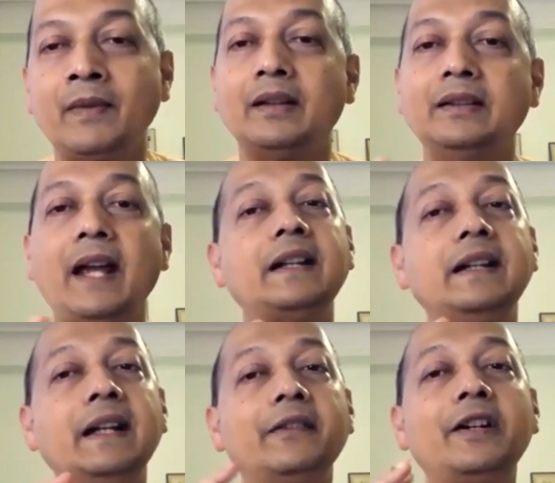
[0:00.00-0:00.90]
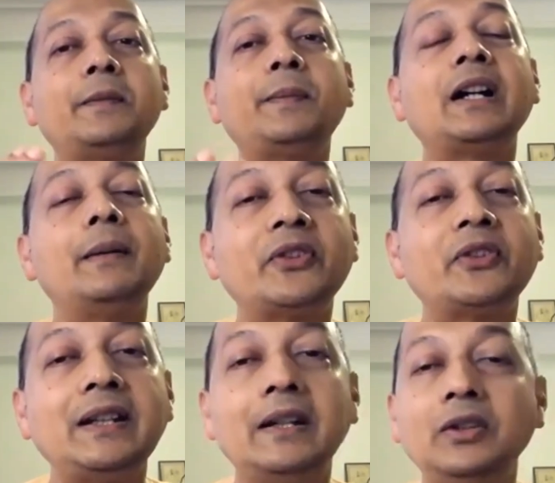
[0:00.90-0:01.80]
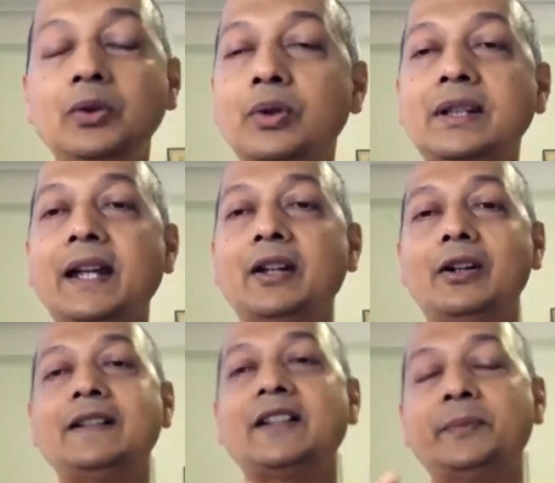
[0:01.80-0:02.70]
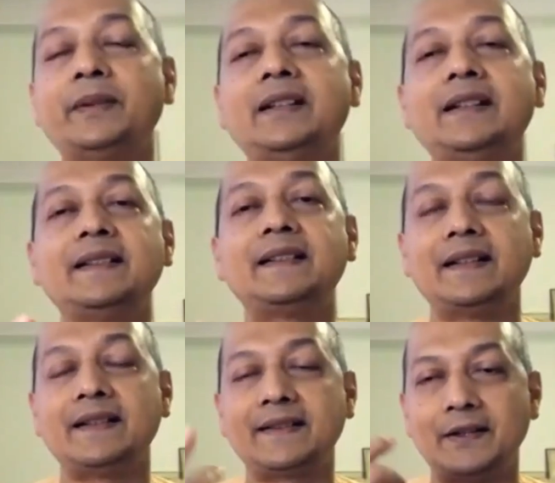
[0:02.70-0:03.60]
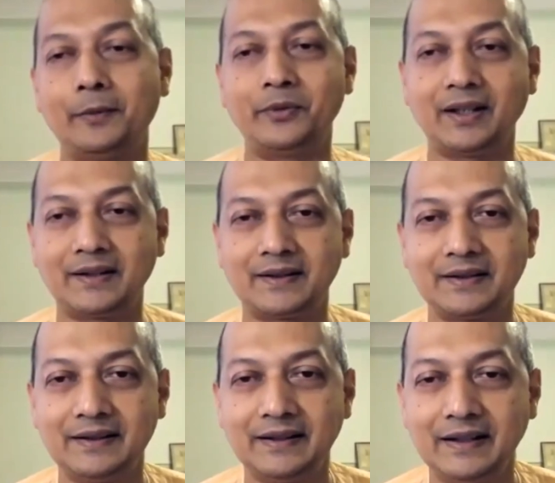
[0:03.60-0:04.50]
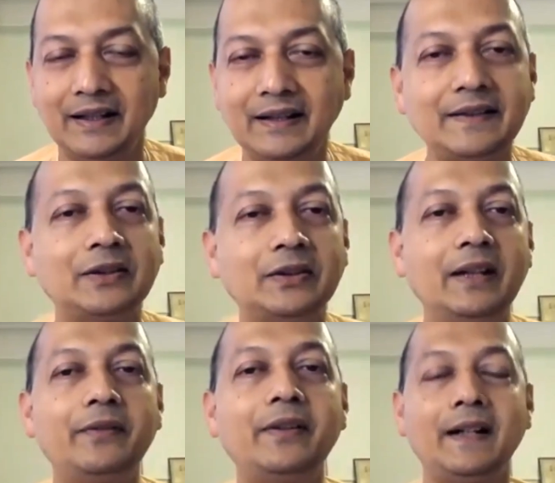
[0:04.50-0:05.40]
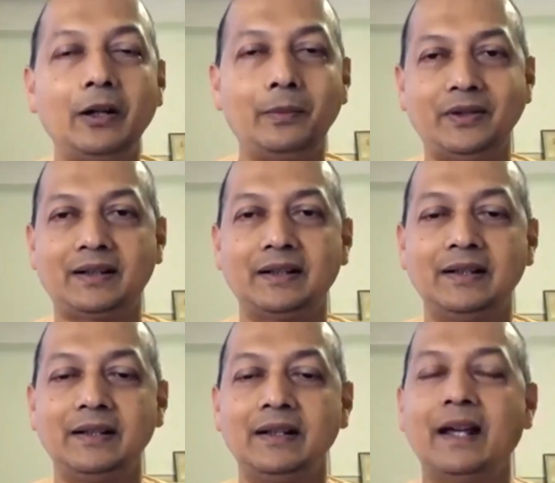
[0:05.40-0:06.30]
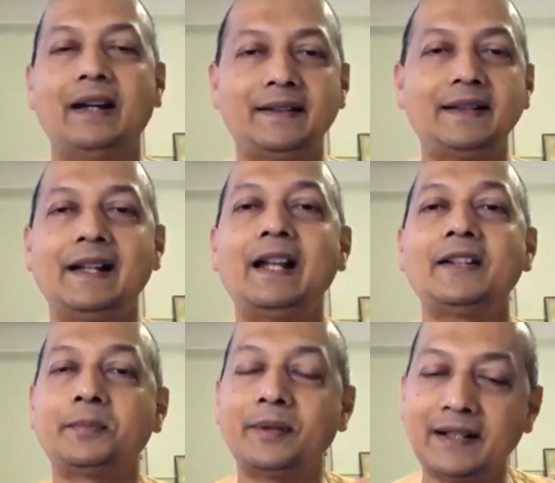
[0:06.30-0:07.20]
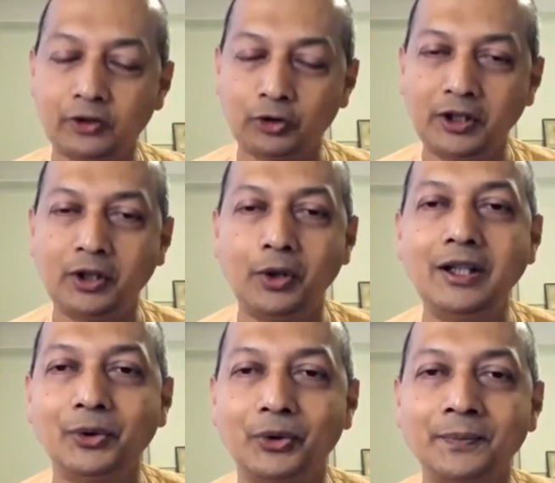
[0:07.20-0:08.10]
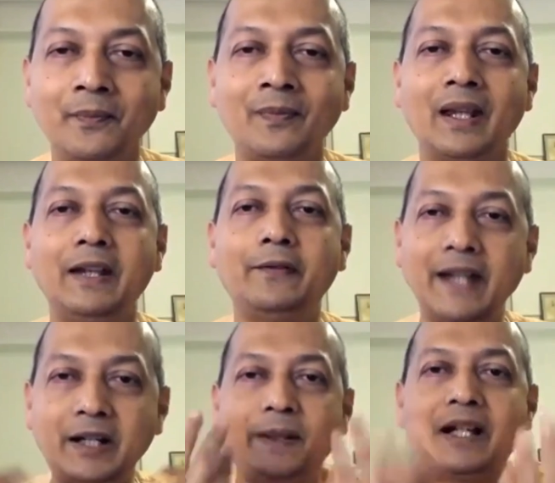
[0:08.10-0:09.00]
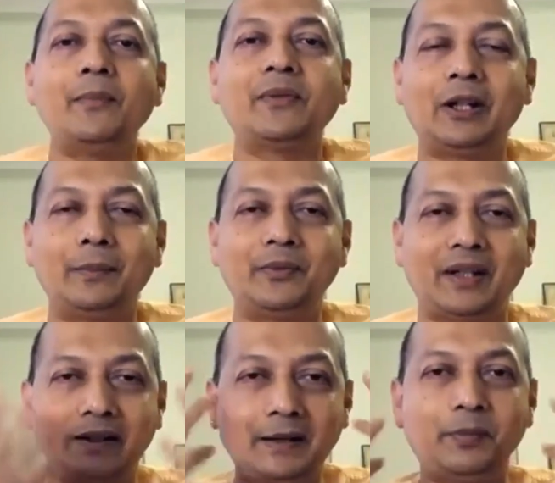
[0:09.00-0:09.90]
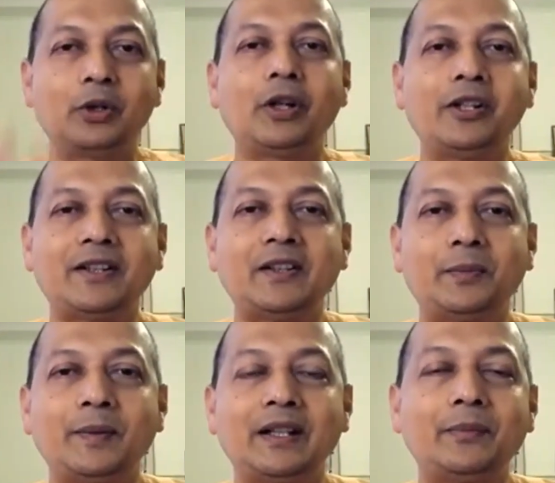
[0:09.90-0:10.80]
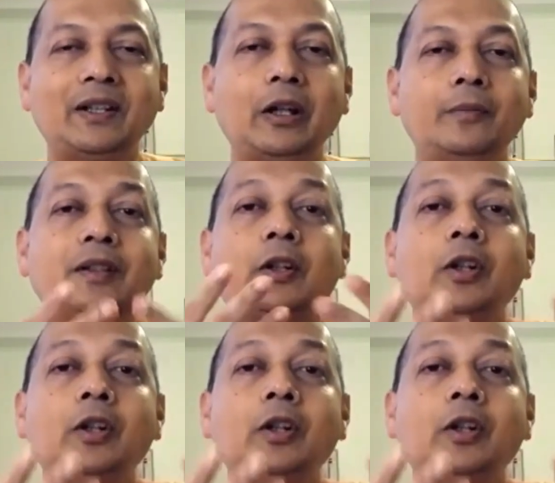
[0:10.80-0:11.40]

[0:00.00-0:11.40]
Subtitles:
that never becomes seen. You cannot experience it as an object. It is never an object. And I said, alas, but it's actually good news. If that becomes an object, that pure consciousness becomes an object